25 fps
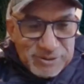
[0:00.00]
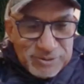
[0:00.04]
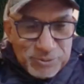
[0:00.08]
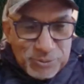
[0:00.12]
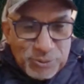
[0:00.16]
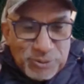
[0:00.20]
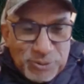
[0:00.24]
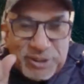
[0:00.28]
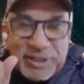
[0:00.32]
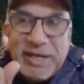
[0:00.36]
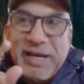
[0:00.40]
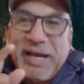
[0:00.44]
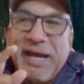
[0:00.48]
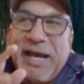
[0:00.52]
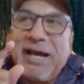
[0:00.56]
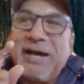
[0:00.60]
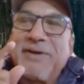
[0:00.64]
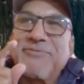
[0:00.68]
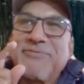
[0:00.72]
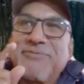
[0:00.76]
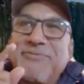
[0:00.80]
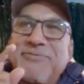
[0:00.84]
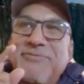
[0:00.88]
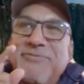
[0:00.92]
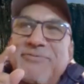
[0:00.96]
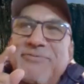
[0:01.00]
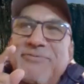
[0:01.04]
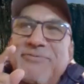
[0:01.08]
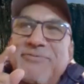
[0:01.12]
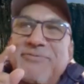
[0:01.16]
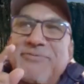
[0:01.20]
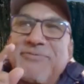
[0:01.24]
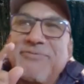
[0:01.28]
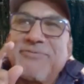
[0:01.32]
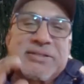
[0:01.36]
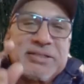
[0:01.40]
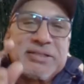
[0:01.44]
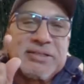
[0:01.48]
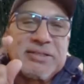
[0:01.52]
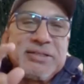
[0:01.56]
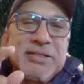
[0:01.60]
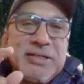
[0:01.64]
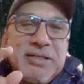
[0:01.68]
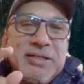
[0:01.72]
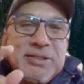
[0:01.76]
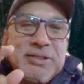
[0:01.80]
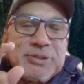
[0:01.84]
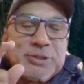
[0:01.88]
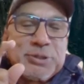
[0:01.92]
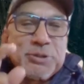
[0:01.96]
would have expected
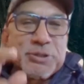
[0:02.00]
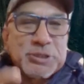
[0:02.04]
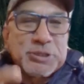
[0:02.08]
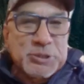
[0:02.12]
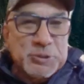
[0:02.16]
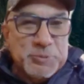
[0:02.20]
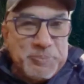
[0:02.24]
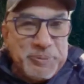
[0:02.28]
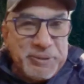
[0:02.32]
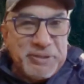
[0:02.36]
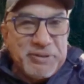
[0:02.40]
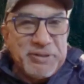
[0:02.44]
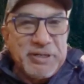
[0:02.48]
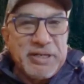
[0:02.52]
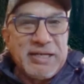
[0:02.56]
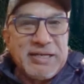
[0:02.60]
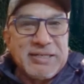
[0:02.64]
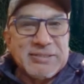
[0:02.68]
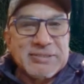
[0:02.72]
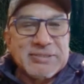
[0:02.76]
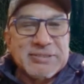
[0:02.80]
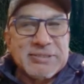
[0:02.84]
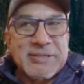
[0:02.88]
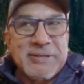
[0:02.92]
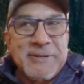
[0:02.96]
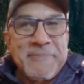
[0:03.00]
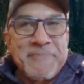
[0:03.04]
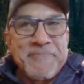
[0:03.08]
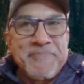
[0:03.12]
to experience.